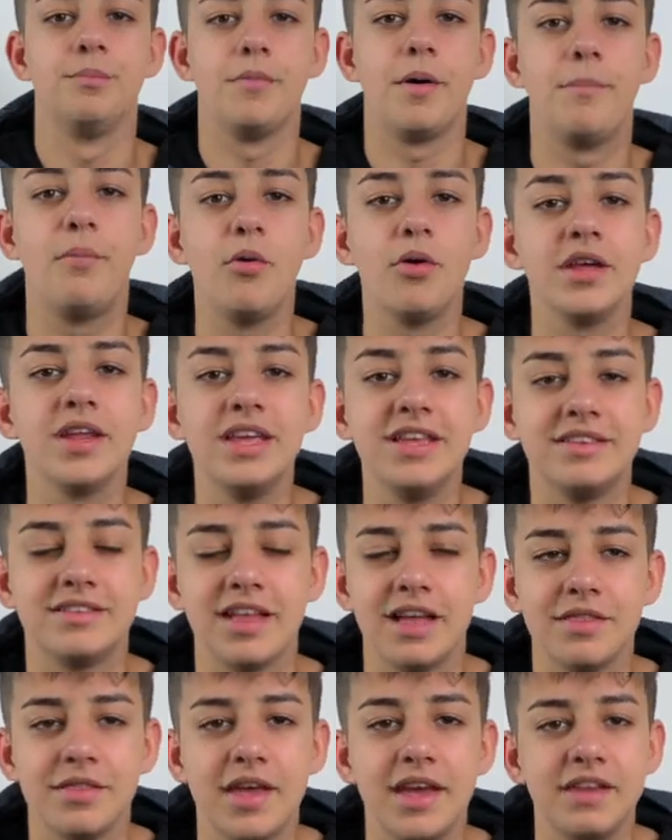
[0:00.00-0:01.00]
My point is
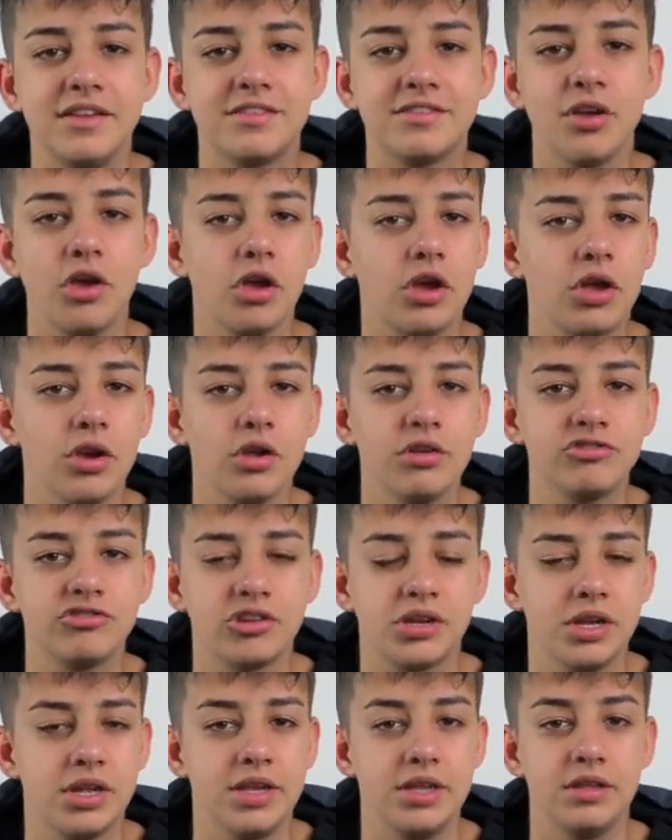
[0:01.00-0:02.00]
that they
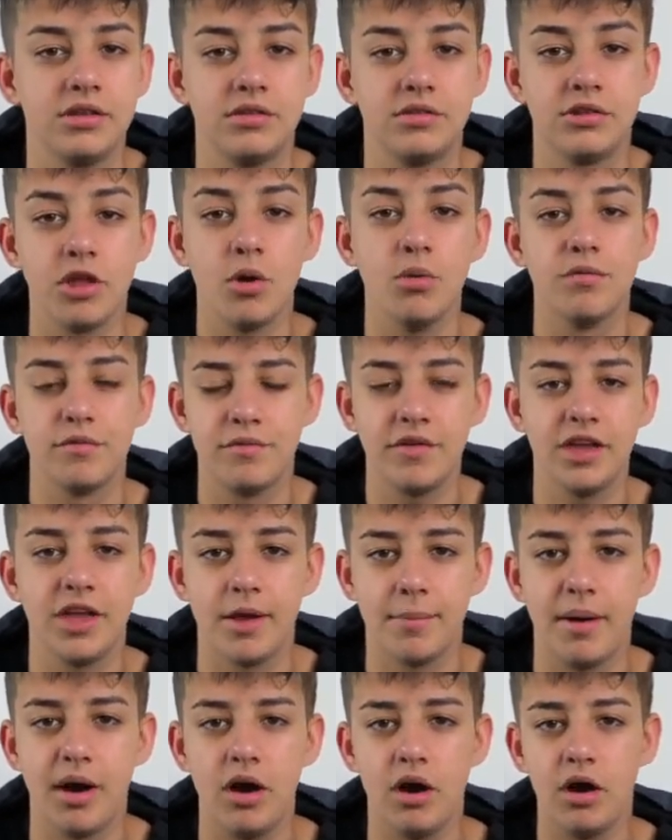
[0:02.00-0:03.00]
psychologically don't
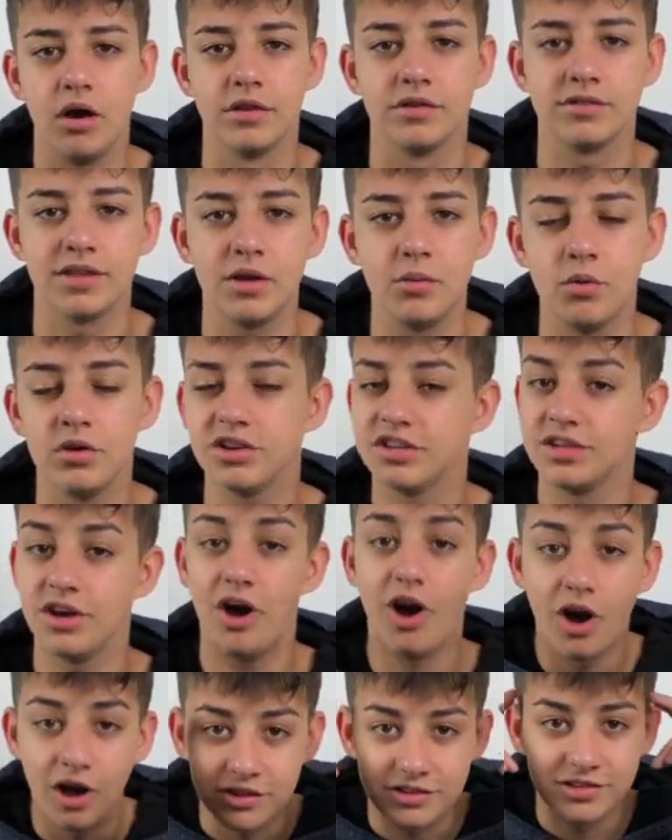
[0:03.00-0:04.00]
think about us. They want
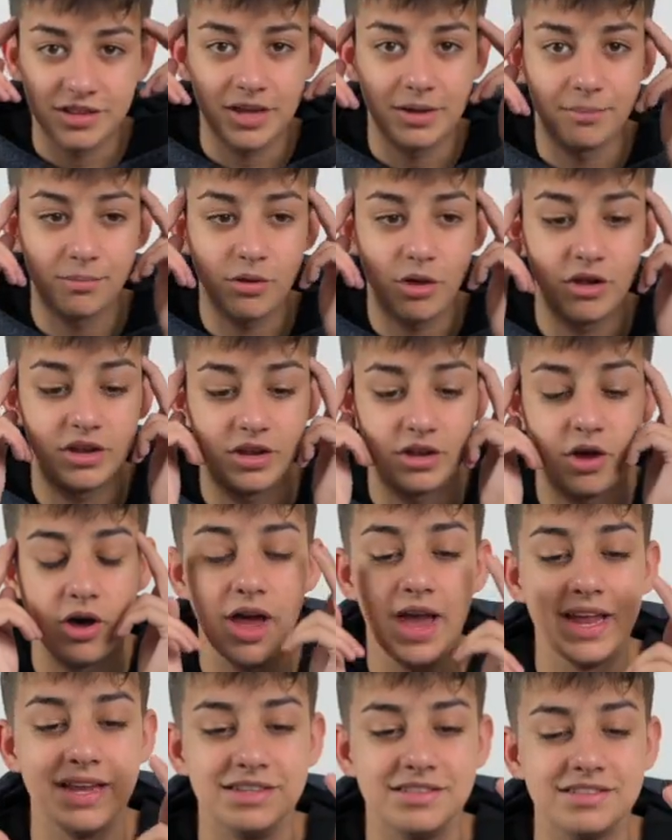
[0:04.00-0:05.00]
us to implant in
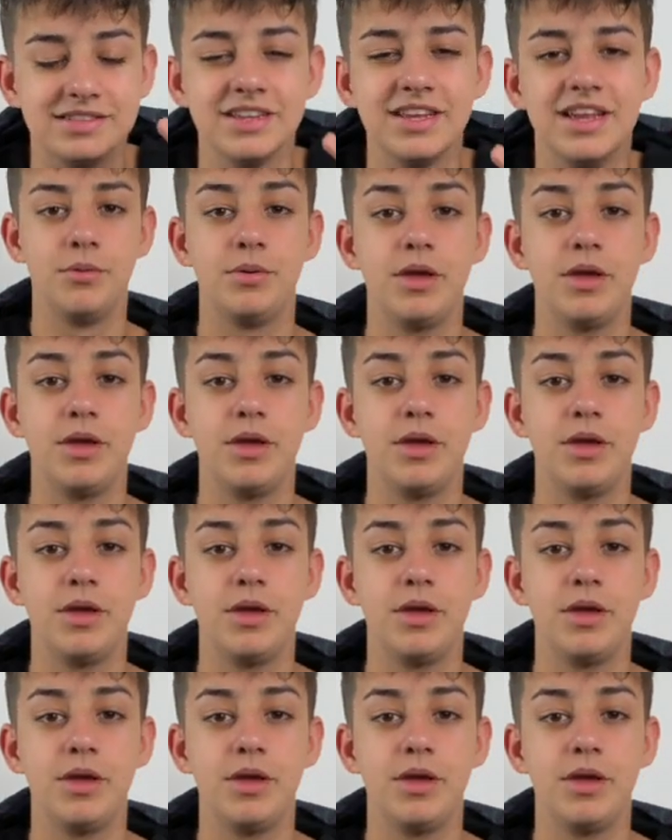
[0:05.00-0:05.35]
our heads.